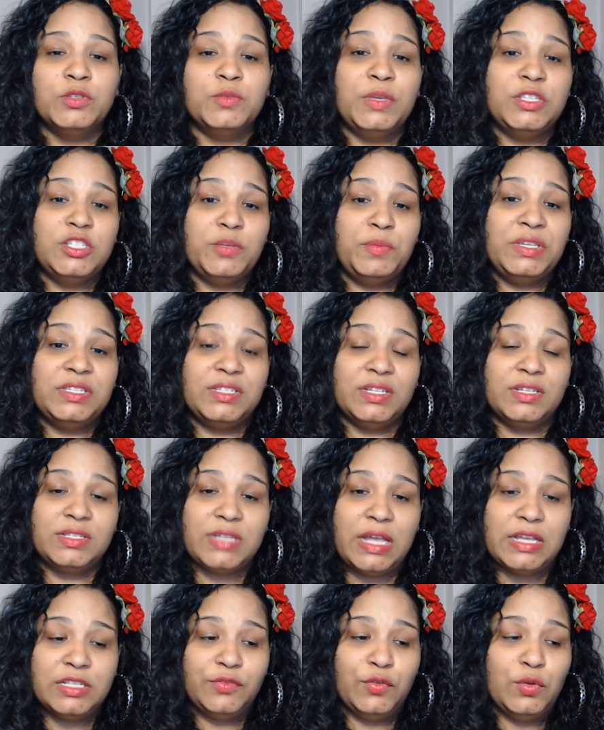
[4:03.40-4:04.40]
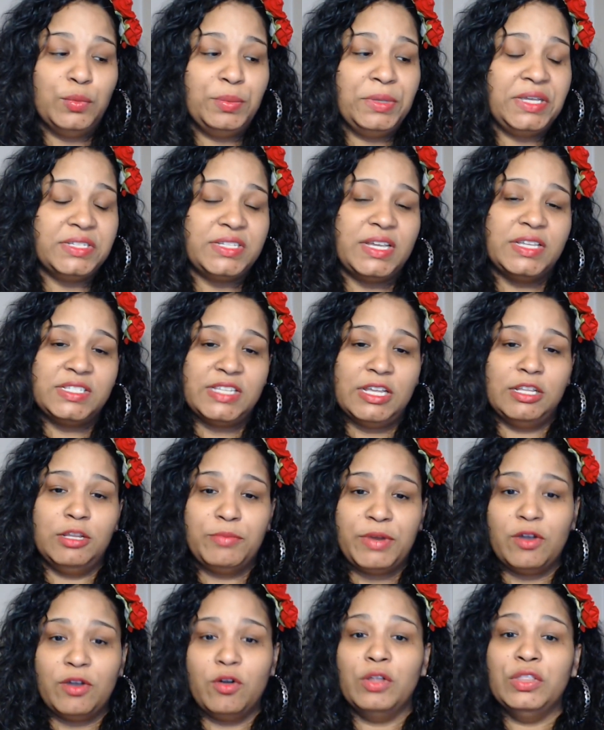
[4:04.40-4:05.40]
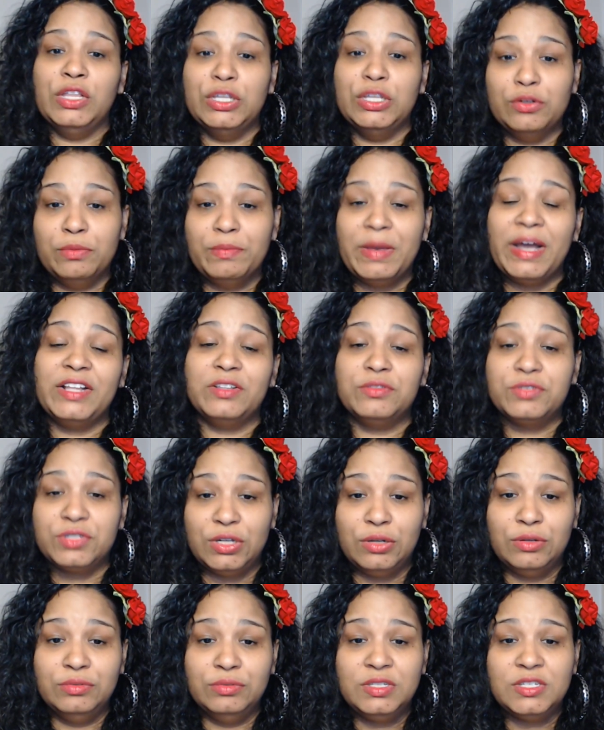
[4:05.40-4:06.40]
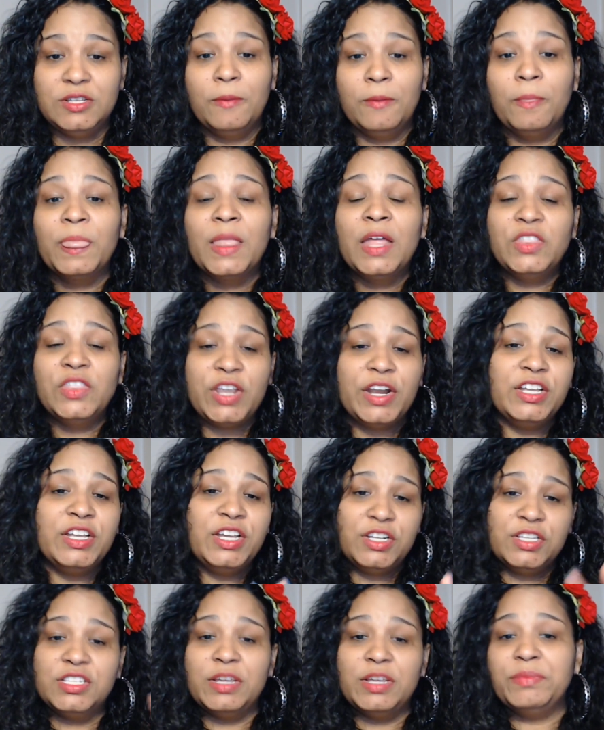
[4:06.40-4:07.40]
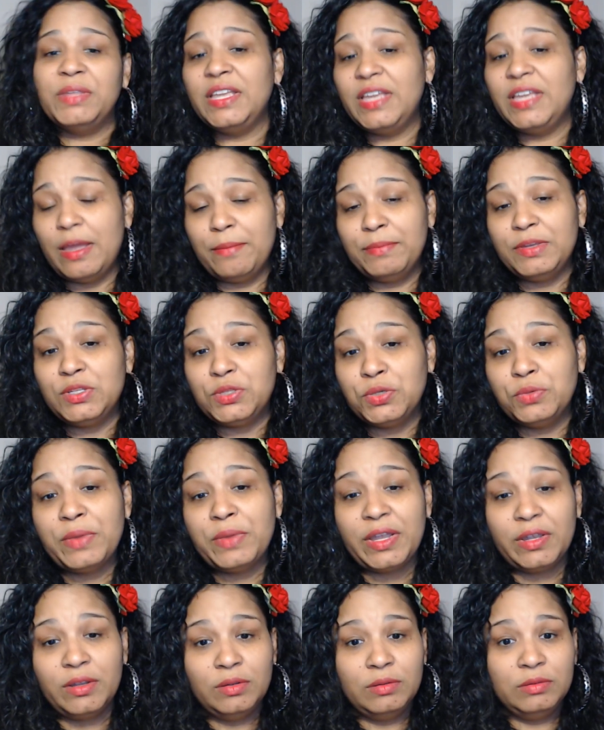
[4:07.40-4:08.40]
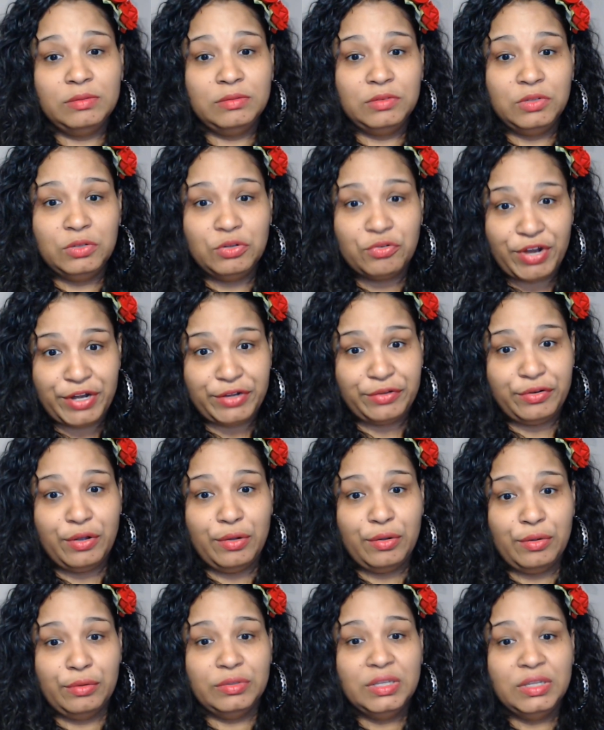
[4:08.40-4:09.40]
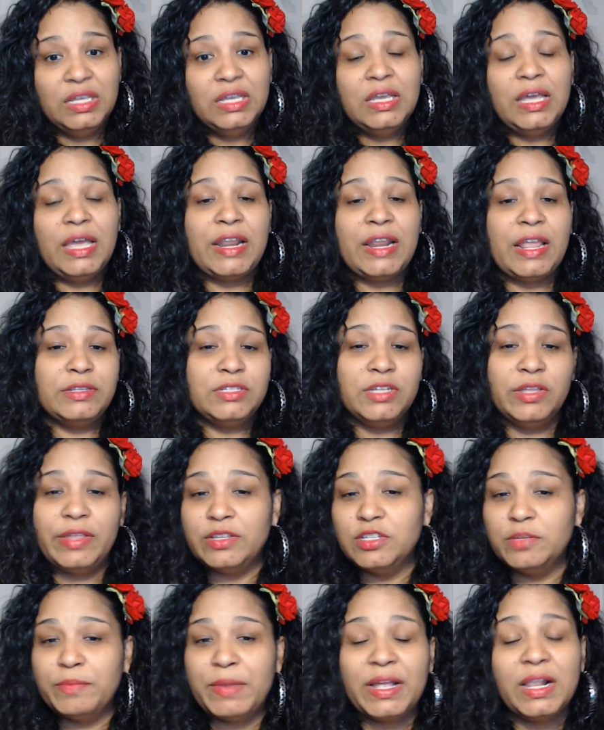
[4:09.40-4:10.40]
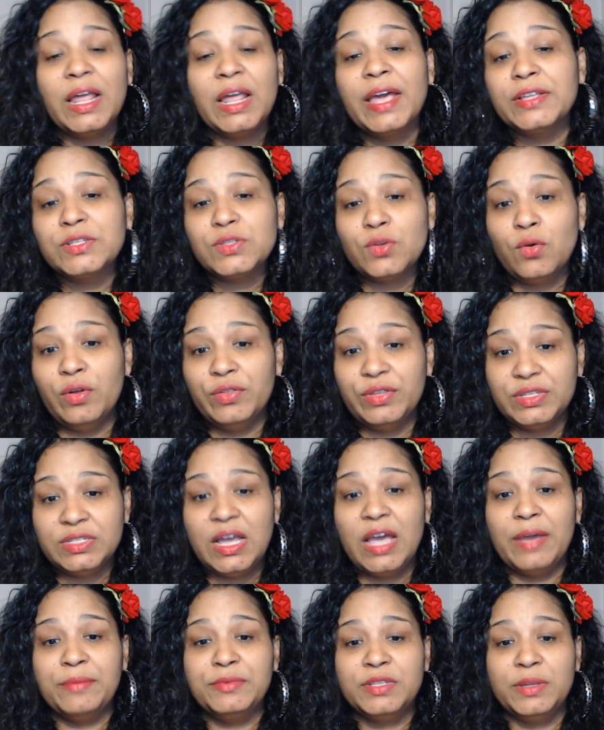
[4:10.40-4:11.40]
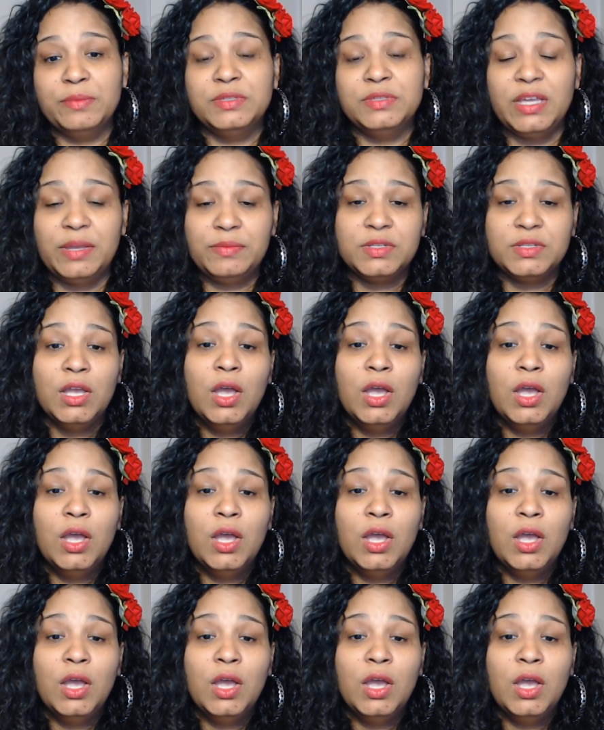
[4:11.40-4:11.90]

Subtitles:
me to be successful, because I celebrate all the little milestones that are gonna someday get me to my greater goal. And I tell that to my clients all the time. Sometimes